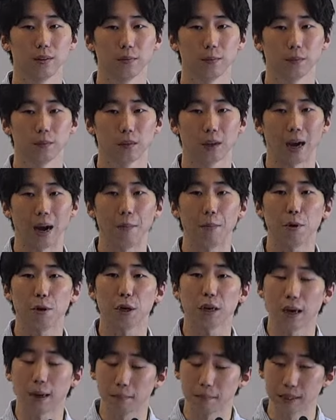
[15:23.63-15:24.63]
I'm going to
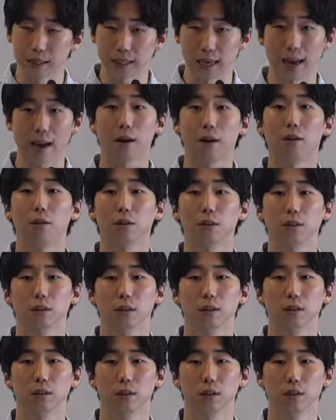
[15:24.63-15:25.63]
come down
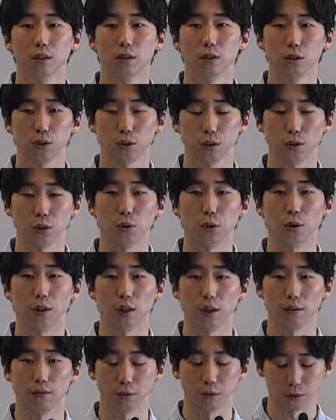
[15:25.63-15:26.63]
to your
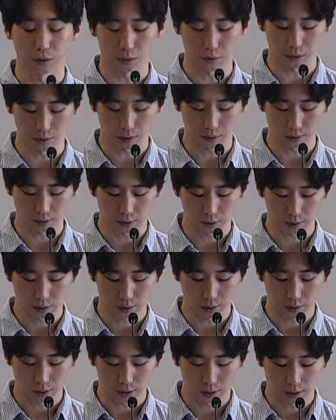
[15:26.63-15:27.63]
level.
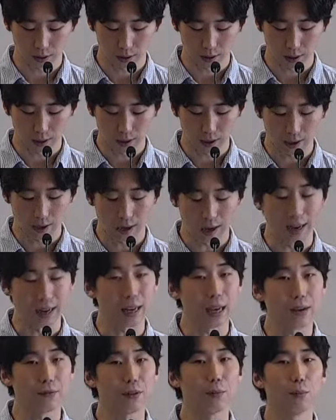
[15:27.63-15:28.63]
And
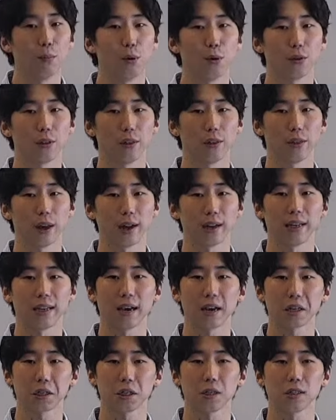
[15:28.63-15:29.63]
even more than that, he
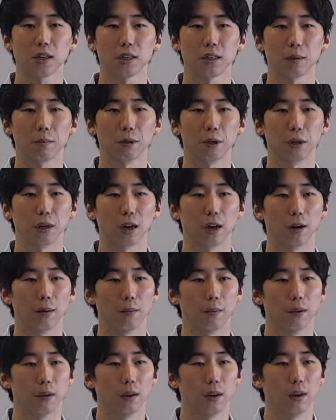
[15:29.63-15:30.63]
actually says, I'm going to come
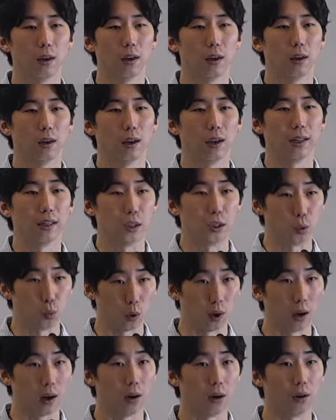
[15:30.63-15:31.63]
and
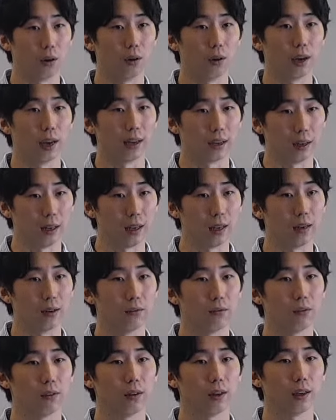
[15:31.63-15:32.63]
dwell and live
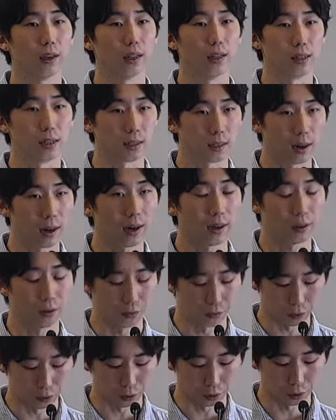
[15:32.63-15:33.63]
inside of
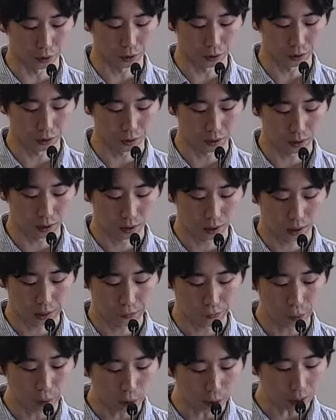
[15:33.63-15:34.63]
you. If we
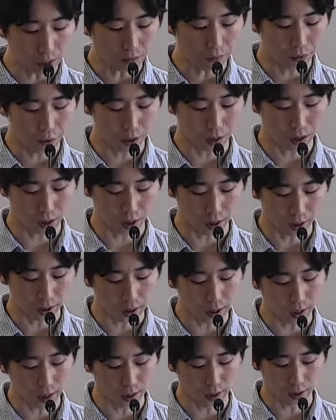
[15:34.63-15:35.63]
look at verse
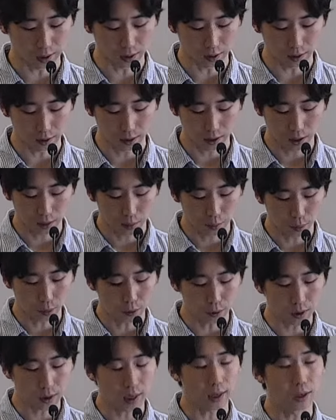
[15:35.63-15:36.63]
13, Paul
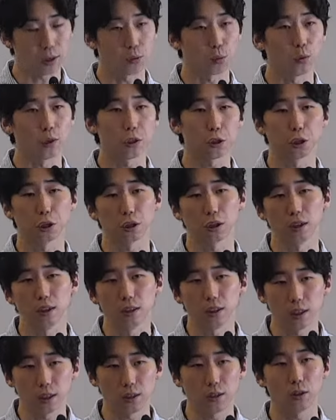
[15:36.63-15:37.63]
says we should
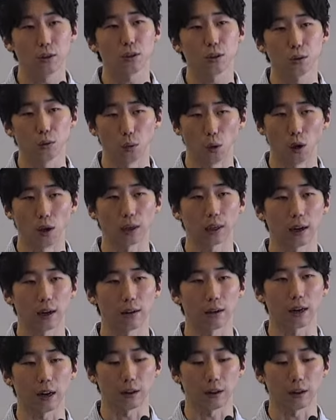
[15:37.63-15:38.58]
continue to work out our